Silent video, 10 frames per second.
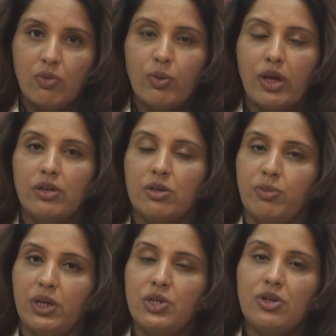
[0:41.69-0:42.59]
where the
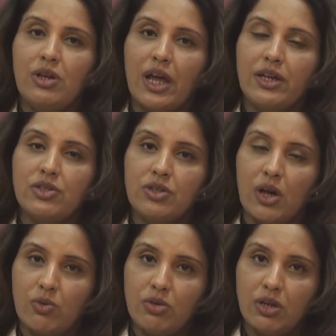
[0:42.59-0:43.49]
patient lies
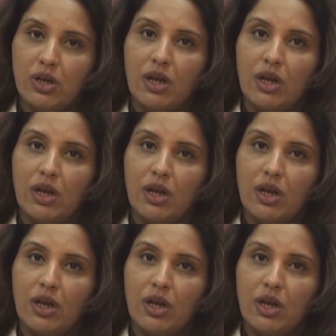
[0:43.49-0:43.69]
down